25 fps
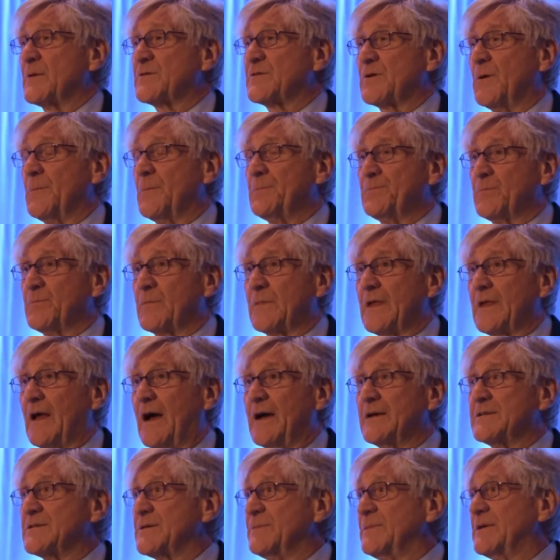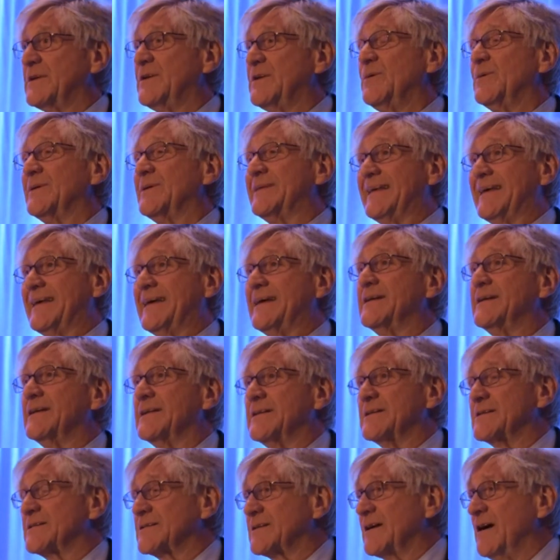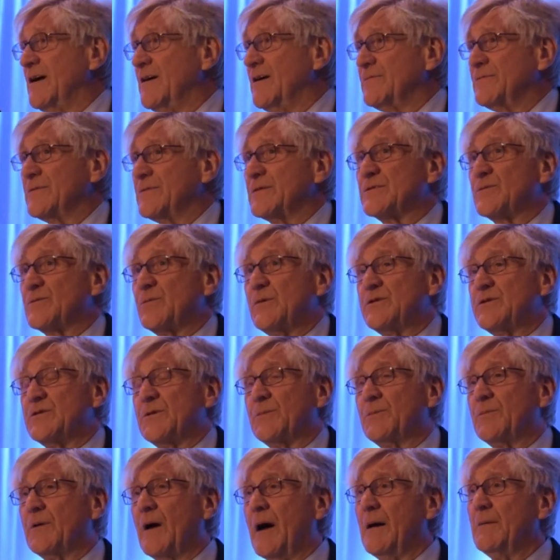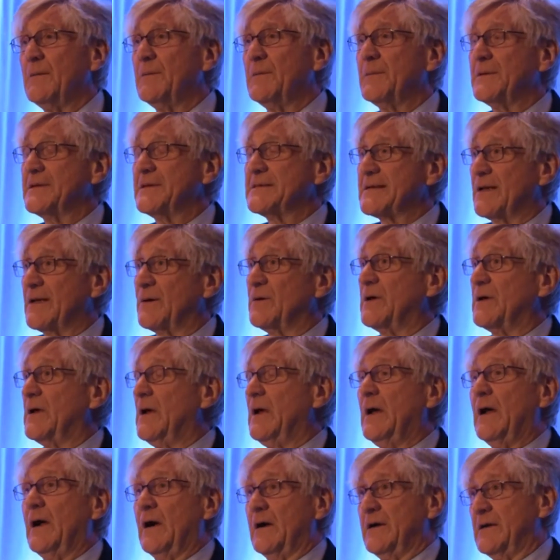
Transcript: So I submit to you at the end of this conference, we should probably say,